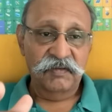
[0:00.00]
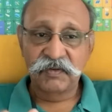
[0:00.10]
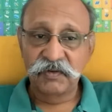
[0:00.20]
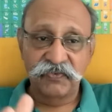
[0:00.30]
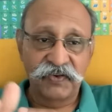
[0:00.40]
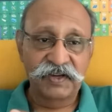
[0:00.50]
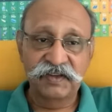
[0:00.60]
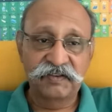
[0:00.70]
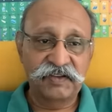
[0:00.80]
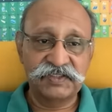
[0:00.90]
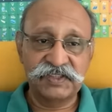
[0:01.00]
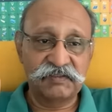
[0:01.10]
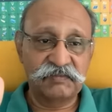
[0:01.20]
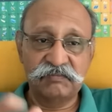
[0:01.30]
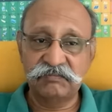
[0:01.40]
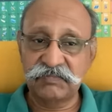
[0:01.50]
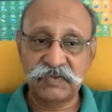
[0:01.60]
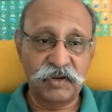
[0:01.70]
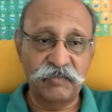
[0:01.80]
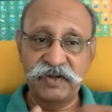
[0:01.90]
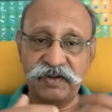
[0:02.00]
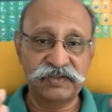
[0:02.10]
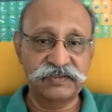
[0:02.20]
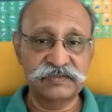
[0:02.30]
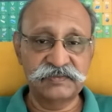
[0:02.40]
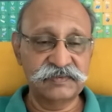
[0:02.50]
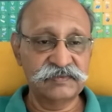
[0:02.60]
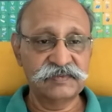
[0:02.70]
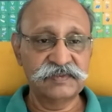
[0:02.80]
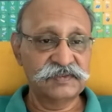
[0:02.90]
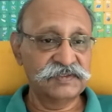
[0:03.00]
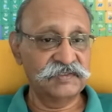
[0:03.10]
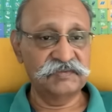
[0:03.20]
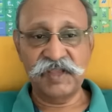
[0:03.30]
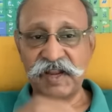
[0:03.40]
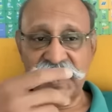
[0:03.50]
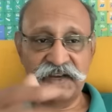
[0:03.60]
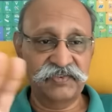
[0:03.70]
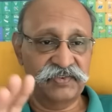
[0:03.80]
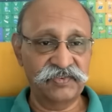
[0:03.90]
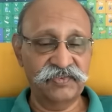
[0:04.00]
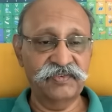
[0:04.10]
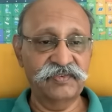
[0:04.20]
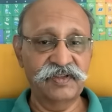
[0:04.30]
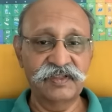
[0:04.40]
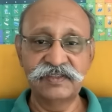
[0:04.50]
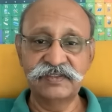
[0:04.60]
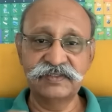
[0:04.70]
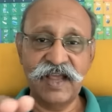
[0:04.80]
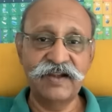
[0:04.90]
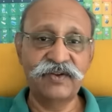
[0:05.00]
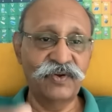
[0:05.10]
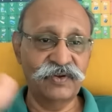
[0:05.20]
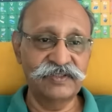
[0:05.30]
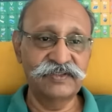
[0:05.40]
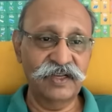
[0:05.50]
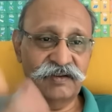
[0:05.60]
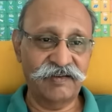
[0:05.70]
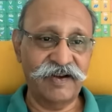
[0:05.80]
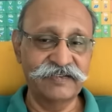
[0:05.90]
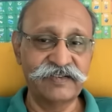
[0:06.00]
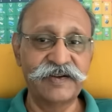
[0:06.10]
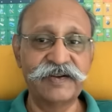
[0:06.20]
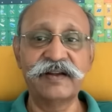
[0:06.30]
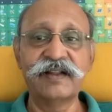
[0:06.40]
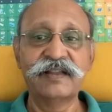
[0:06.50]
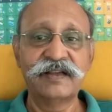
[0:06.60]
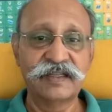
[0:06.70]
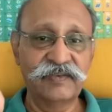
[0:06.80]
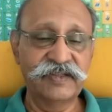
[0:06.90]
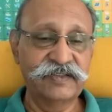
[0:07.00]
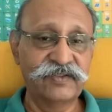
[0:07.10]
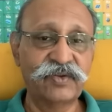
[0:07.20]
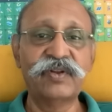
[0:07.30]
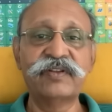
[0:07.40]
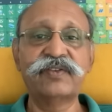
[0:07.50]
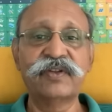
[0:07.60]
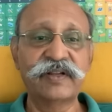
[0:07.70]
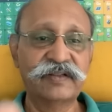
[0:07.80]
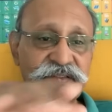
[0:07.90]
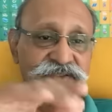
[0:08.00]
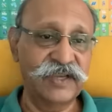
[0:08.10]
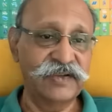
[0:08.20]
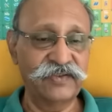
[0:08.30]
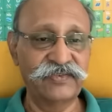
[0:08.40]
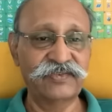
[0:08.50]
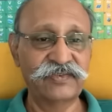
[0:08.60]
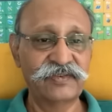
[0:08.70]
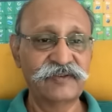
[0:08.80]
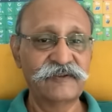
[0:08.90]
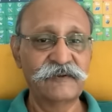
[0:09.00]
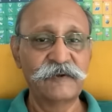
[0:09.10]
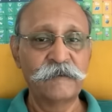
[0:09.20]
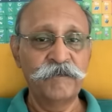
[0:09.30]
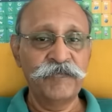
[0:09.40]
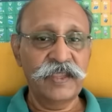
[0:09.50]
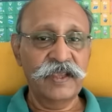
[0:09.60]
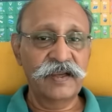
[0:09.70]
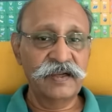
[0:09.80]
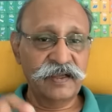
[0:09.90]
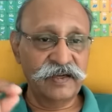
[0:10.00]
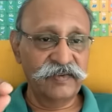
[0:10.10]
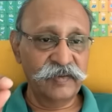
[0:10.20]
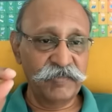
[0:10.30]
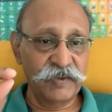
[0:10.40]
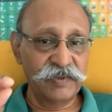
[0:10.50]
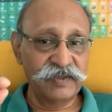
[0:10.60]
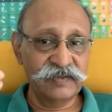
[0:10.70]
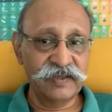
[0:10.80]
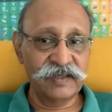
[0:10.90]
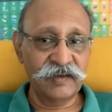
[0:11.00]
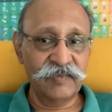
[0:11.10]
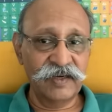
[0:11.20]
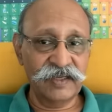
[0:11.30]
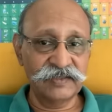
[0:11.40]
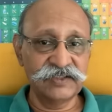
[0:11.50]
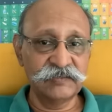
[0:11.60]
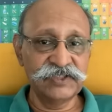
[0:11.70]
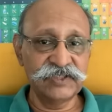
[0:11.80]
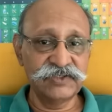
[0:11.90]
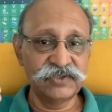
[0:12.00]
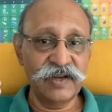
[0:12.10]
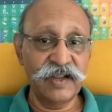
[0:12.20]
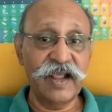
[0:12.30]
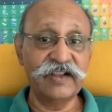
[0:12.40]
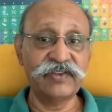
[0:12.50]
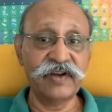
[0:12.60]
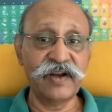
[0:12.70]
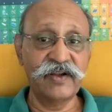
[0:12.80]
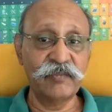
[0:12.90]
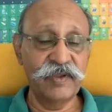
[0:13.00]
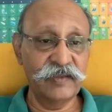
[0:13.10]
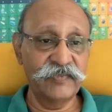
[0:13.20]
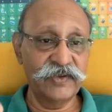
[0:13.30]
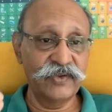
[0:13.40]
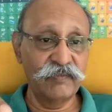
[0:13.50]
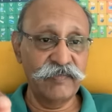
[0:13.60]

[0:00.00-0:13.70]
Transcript: You'll find such commentaries, such analysis. And this is hardcore. This is all translated. Otherwise, this whole story is in Chinese. Increasing people's income and consumption should accelerate to become the new